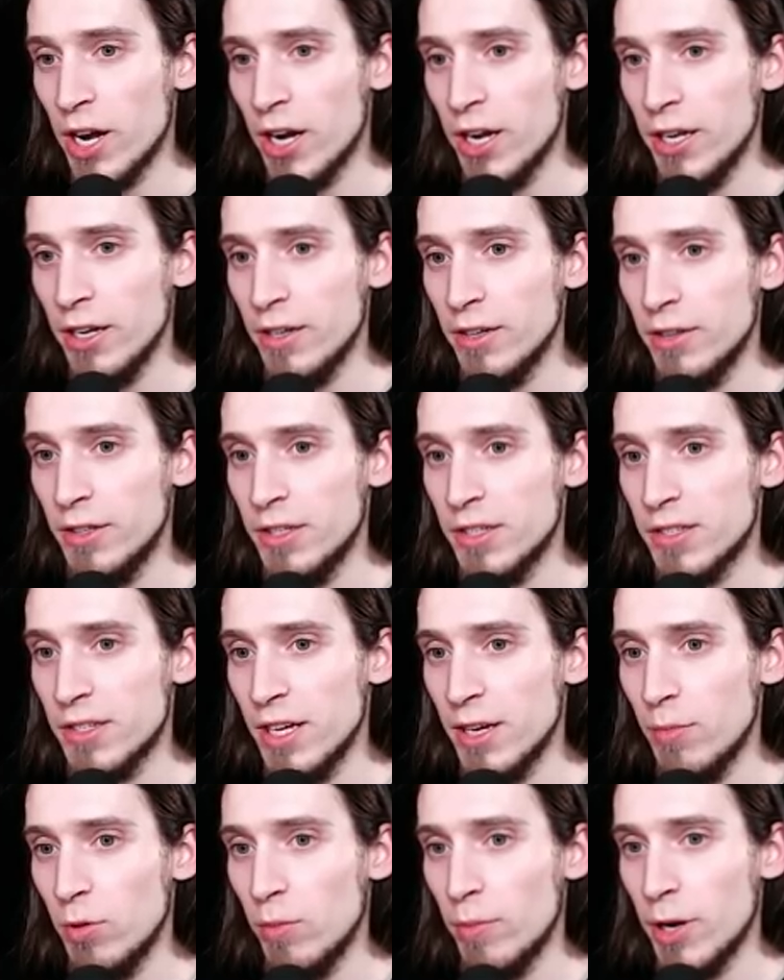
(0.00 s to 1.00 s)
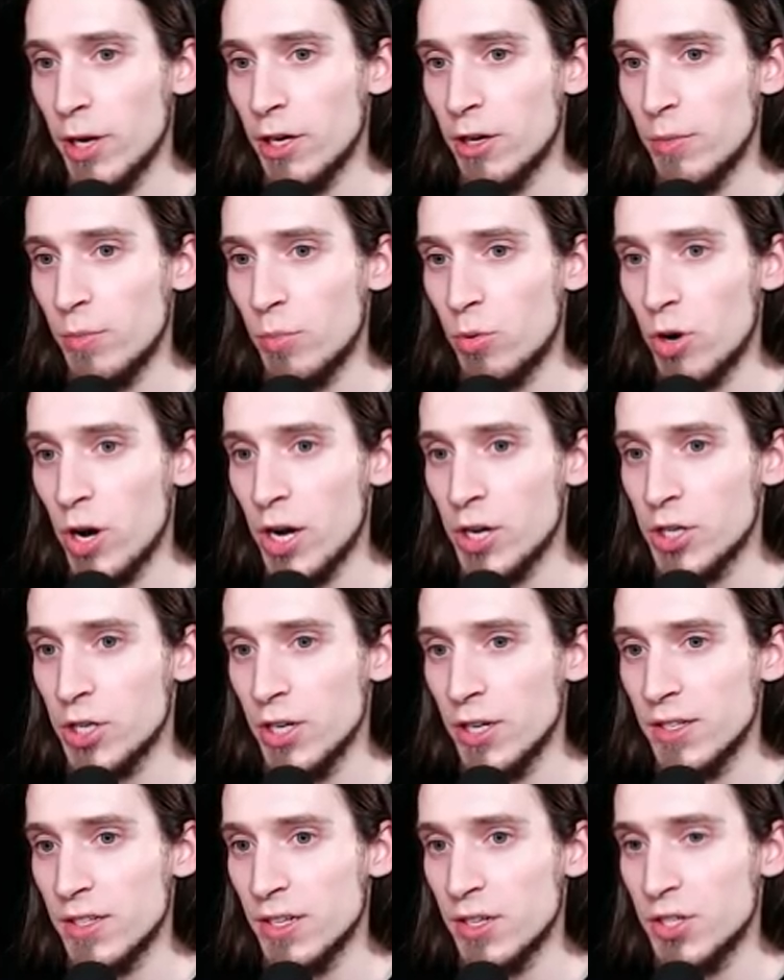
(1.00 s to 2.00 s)
I disable my
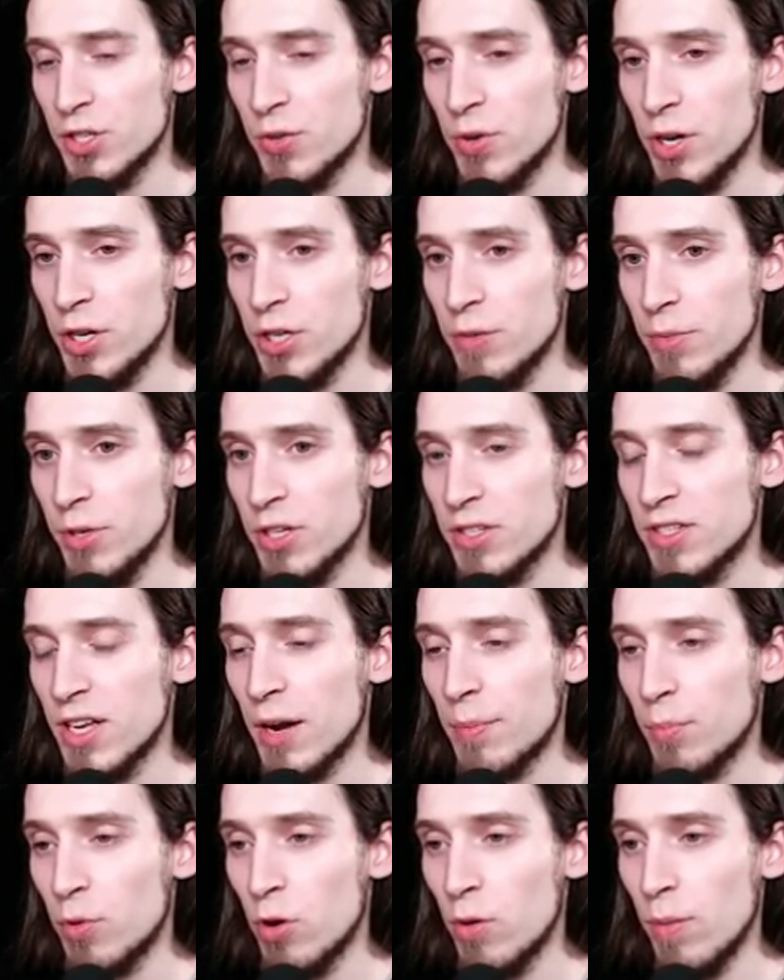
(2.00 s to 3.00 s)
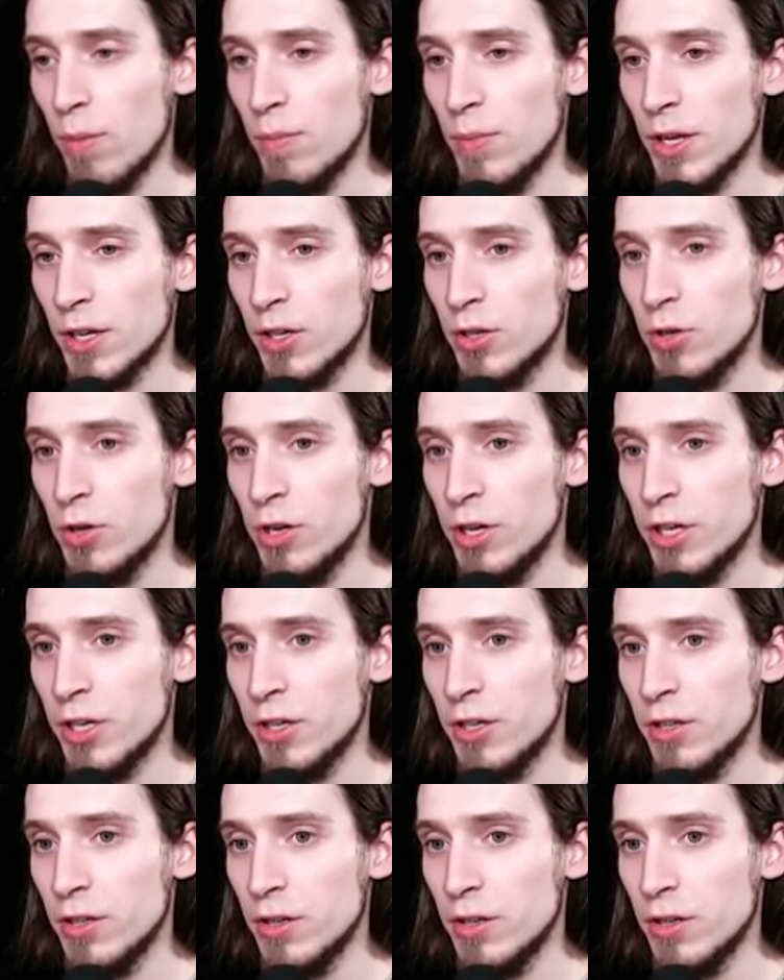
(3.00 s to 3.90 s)
compression and saturation, because that problem that could